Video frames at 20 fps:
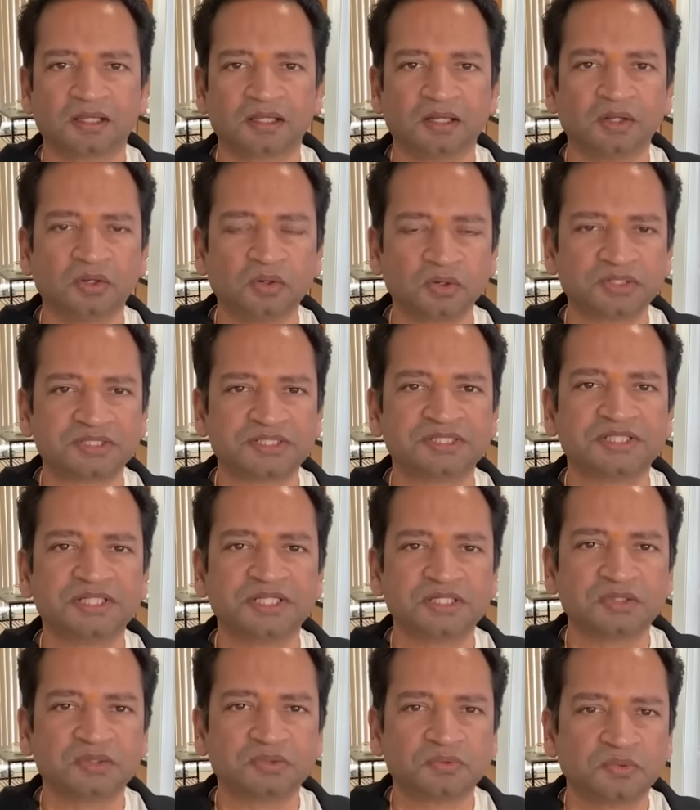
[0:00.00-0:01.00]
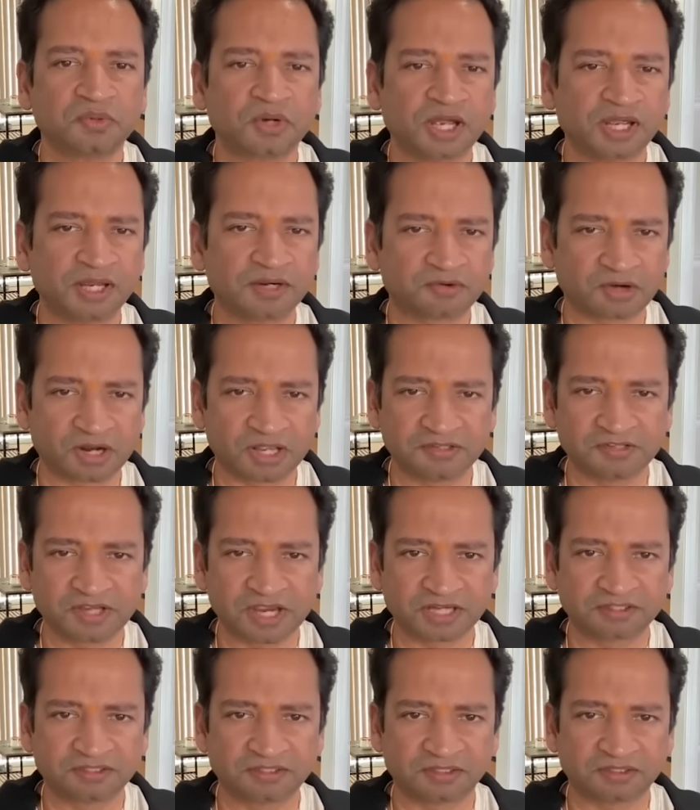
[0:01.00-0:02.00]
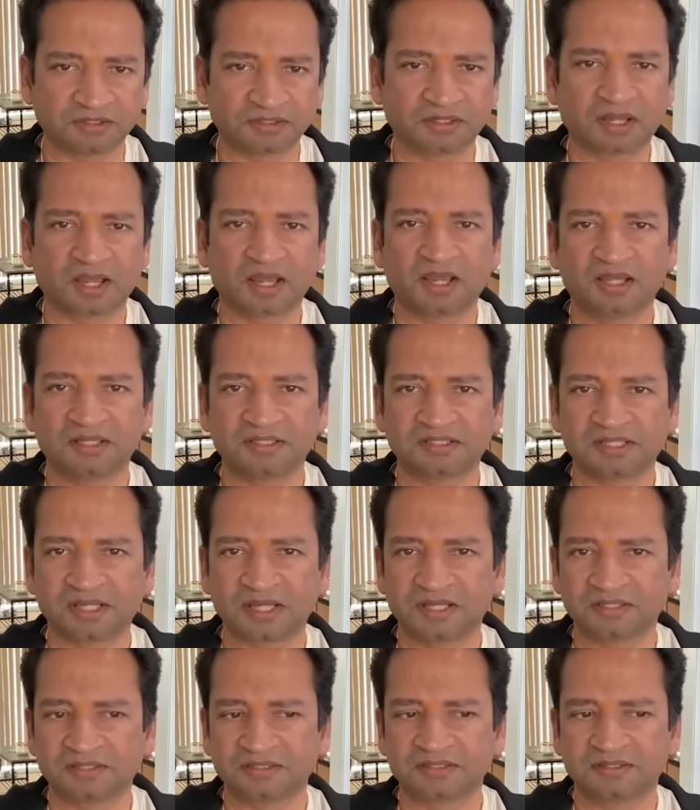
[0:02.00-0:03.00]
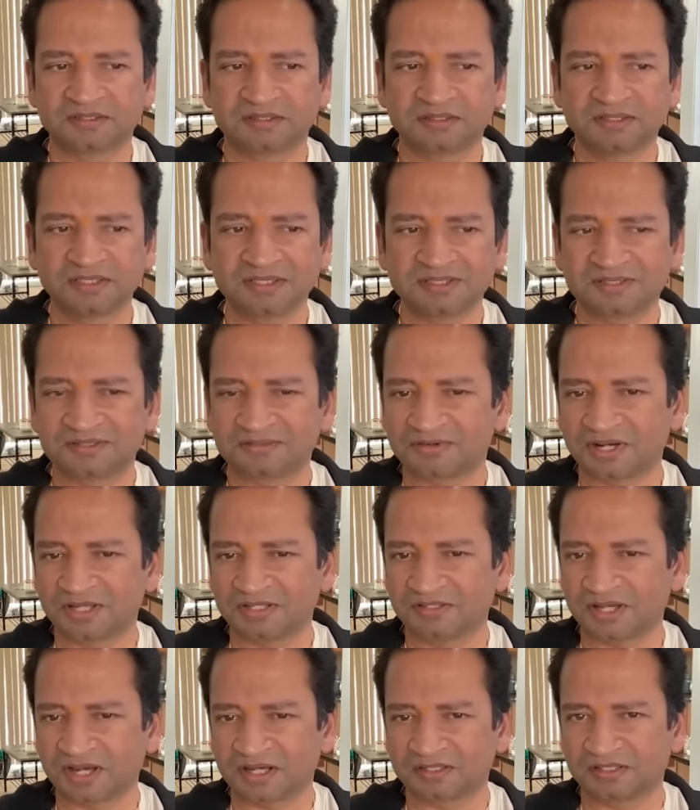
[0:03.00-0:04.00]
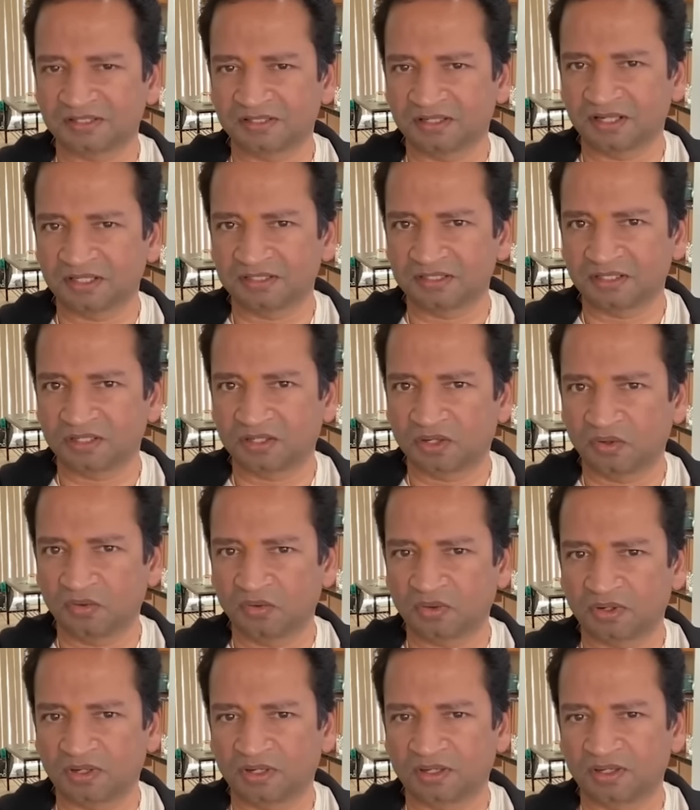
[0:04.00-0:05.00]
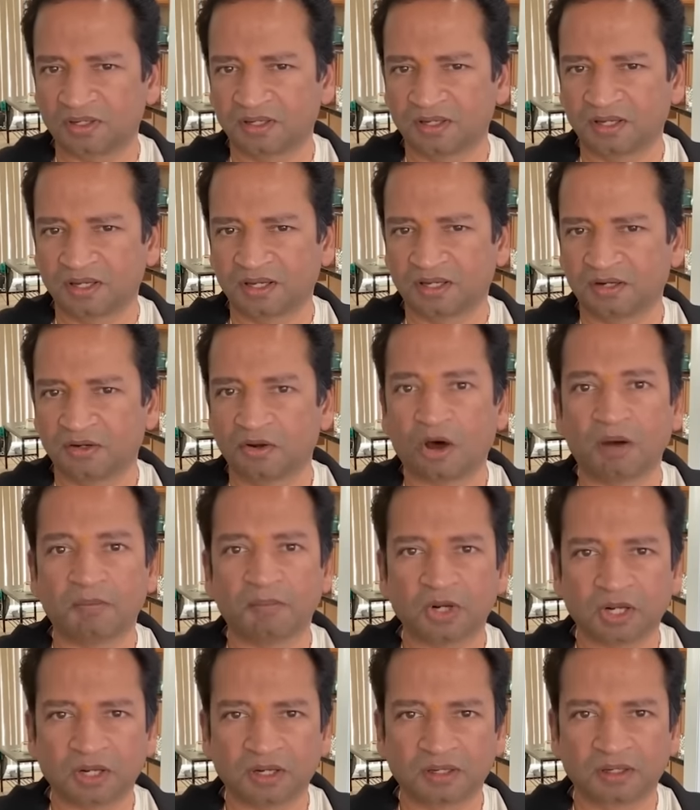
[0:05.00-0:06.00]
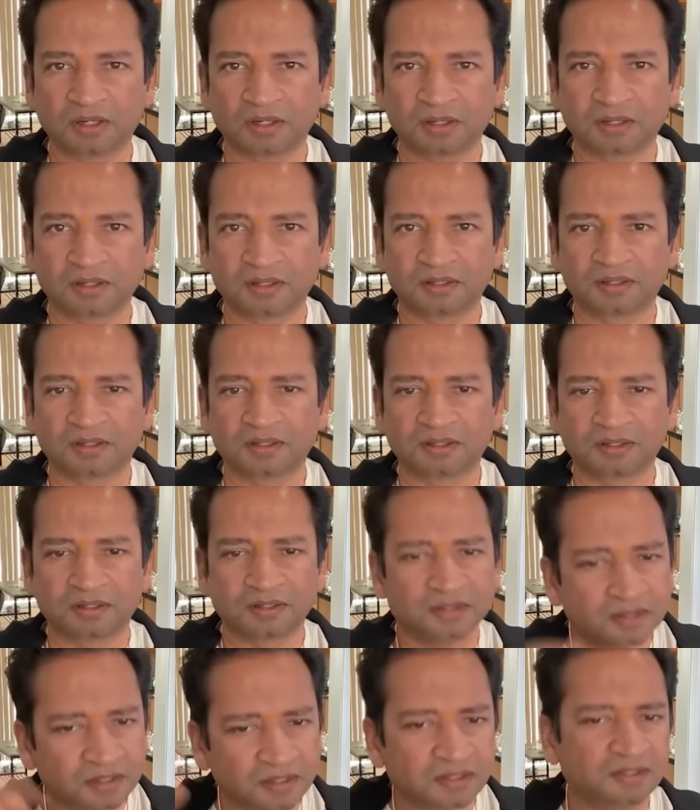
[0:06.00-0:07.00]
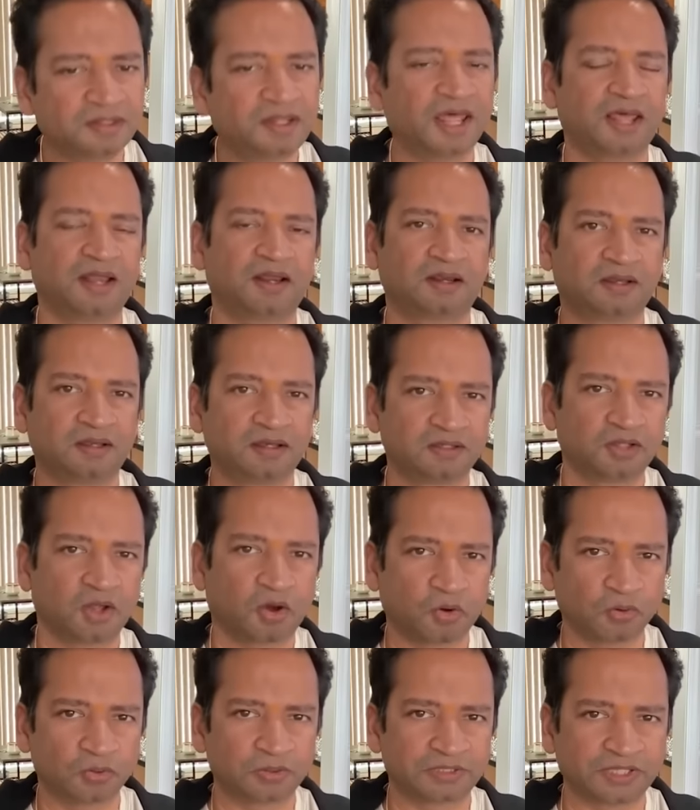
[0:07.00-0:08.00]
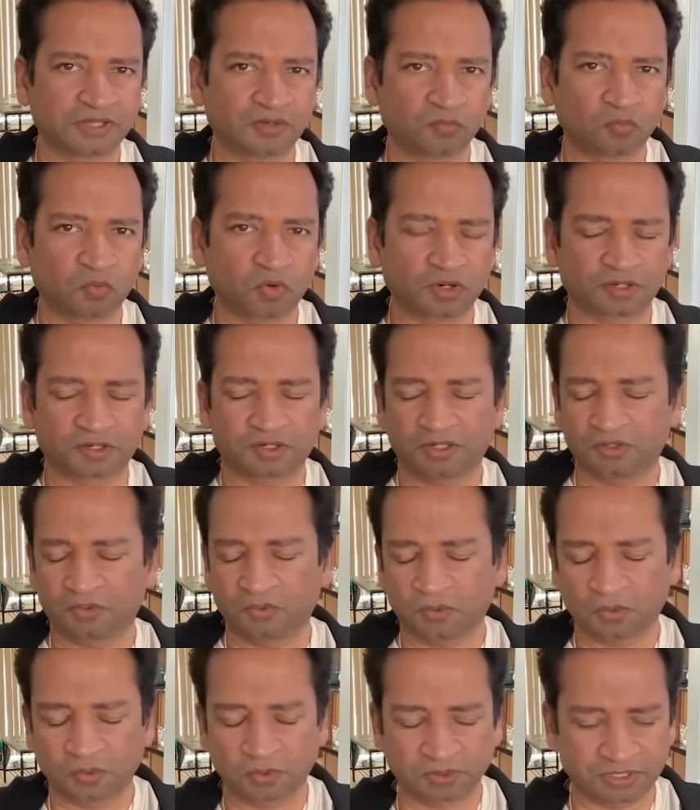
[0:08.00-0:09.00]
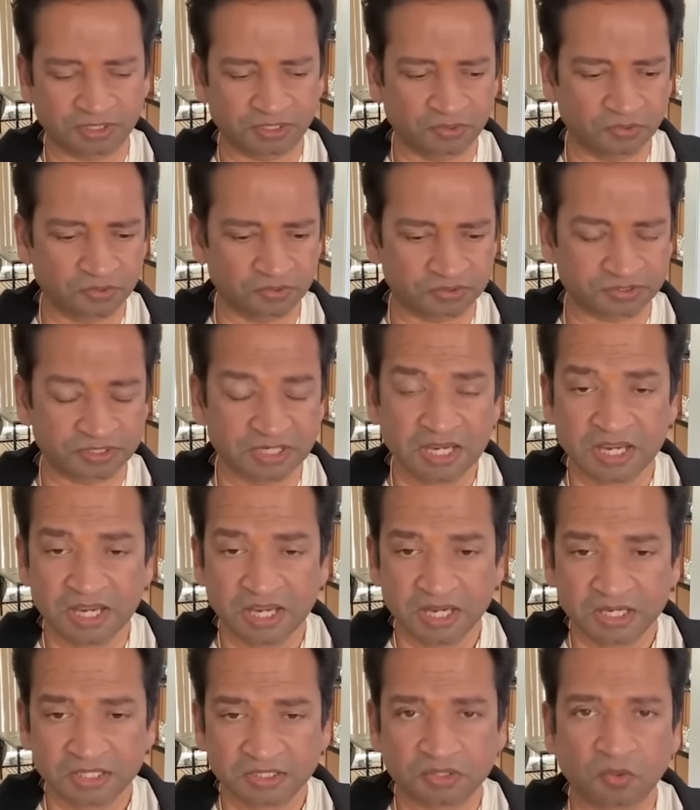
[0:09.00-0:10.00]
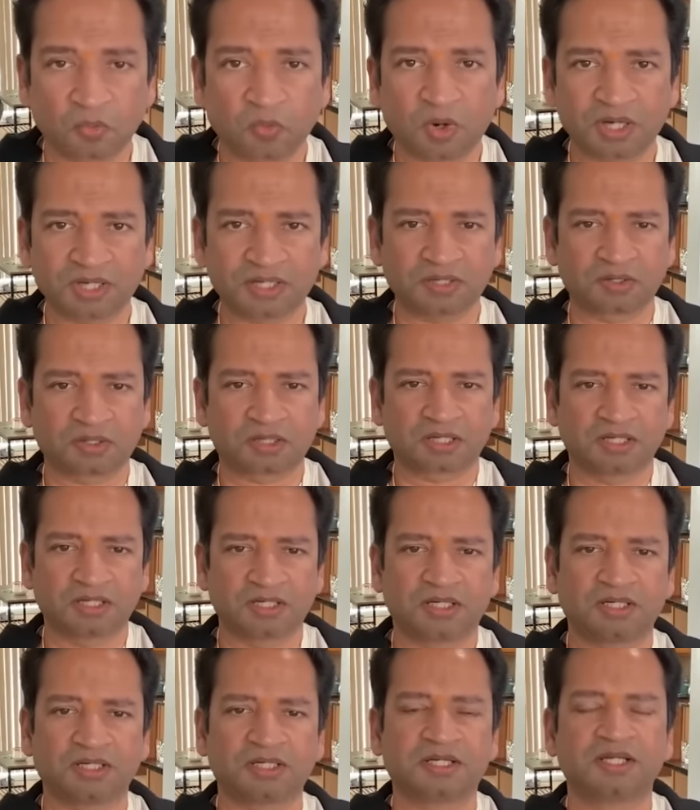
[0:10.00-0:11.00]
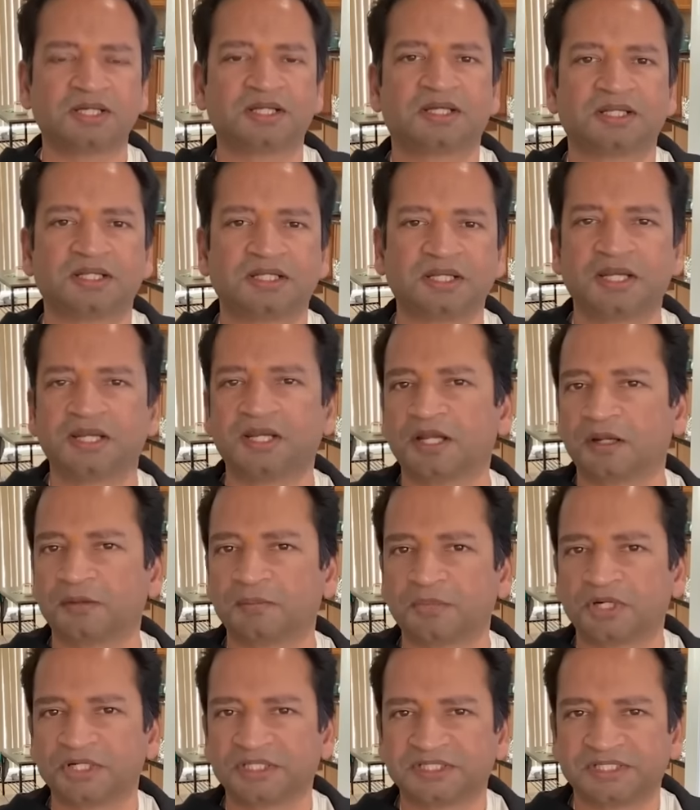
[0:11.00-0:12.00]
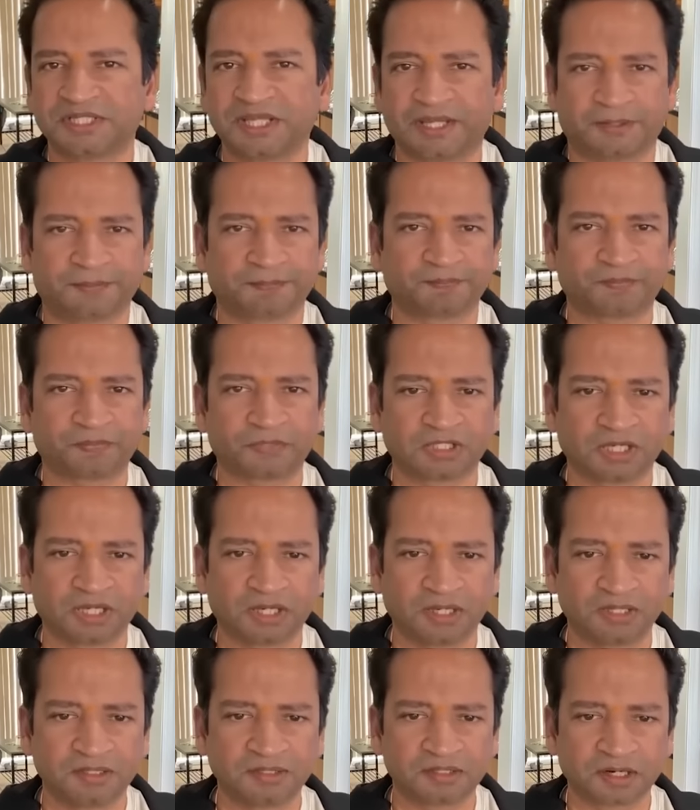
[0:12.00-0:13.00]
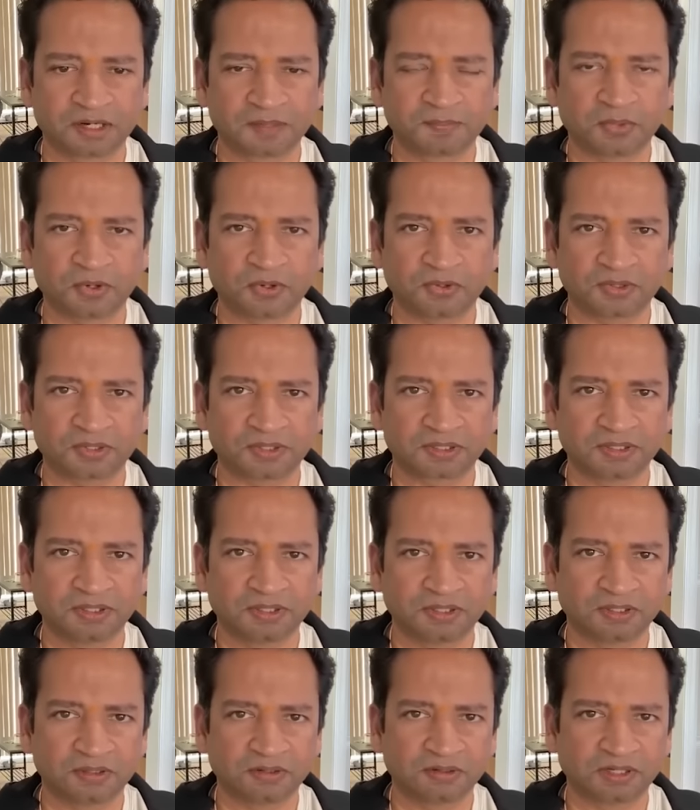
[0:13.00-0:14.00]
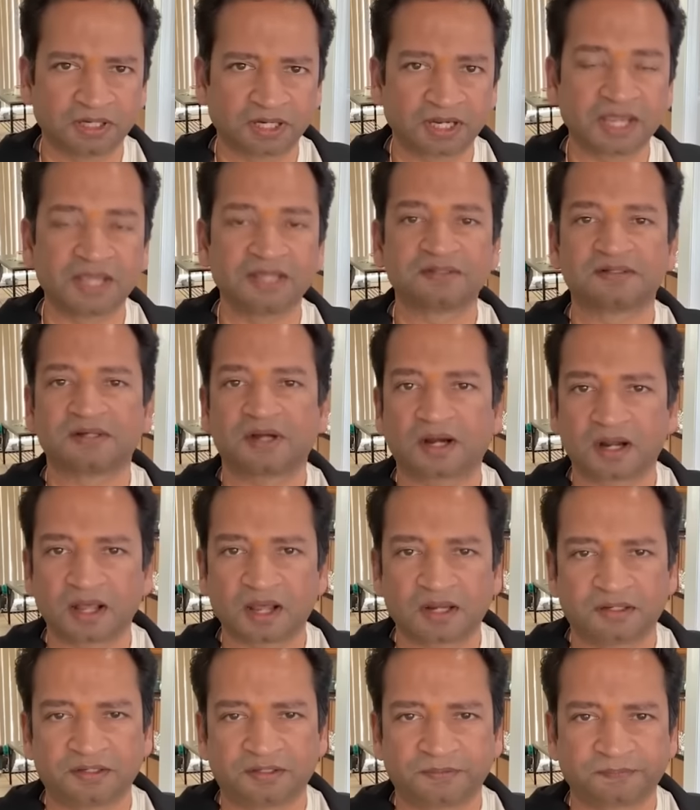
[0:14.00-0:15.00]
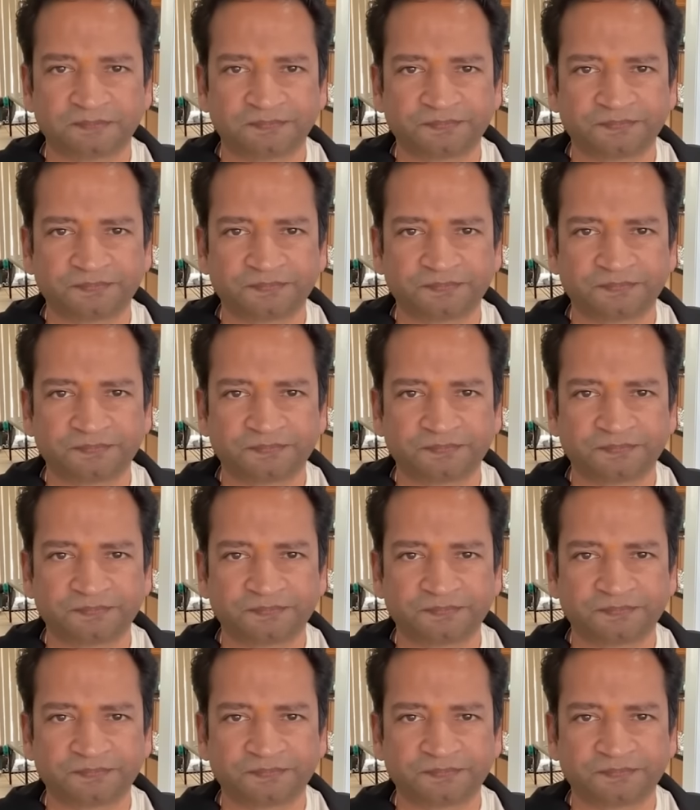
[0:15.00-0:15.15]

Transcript: looks into a transaction and says, this transaction doesn't look normal, then the whole thing goes. So what did the Hindenburg say in the report against Adani?